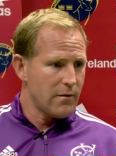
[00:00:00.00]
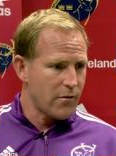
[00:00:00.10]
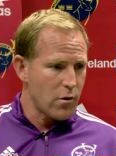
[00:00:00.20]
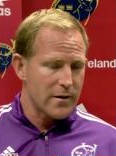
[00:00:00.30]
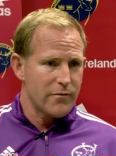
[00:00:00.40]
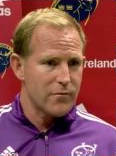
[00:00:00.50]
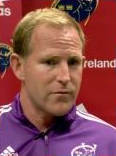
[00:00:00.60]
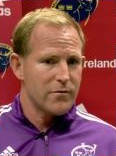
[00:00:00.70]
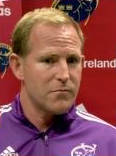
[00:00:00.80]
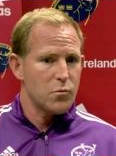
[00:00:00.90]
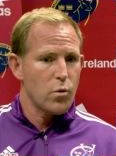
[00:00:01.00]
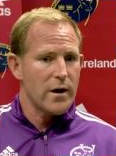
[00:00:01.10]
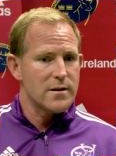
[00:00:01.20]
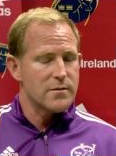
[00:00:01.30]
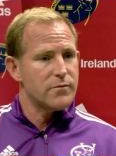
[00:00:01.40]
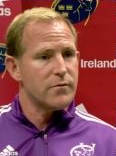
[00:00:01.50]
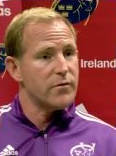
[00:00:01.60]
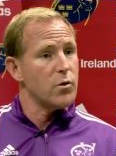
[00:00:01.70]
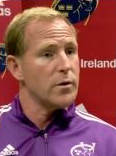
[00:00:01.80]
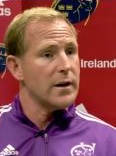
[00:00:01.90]
They've all different ways of
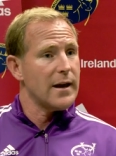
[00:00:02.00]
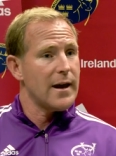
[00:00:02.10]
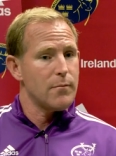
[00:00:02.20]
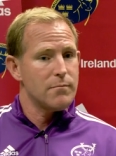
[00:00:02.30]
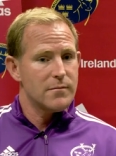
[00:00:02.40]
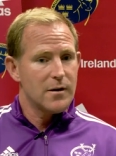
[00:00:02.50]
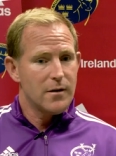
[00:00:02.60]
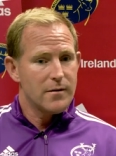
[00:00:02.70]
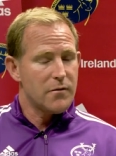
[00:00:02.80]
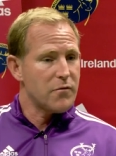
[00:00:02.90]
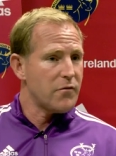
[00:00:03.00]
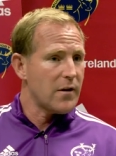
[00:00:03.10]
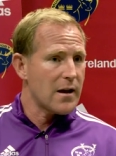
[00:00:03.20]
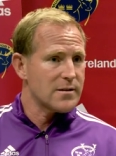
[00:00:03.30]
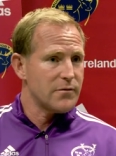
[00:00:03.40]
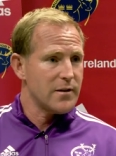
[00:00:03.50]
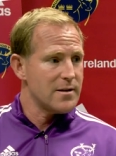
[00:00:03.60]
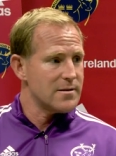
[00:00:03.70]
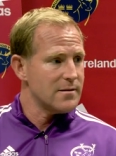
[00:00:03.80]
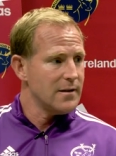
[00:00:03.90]
viewing the game, different
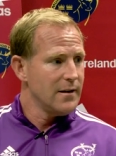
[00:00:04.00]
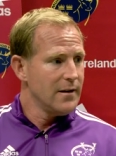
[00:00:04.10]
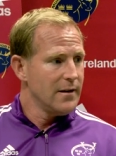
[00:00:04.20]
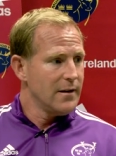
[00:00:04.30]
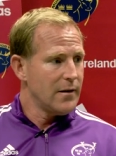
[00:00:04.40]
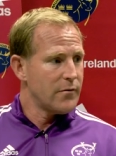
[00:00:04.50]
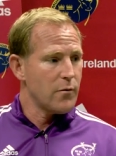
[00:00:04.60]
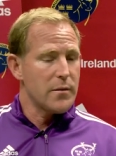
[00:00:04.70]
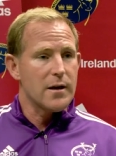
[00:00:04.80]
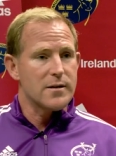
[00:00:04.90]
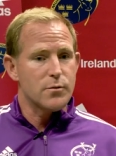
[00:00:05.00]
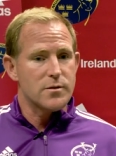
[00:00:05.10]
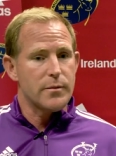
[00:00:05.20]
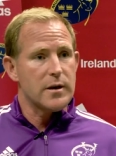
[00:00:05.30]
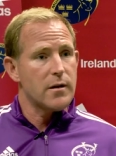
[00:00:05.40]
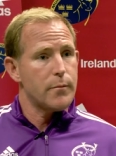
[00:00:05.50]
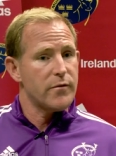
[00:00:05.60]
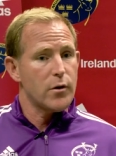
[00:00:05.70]
philosophies, and, and for me, I suppose I'd be type of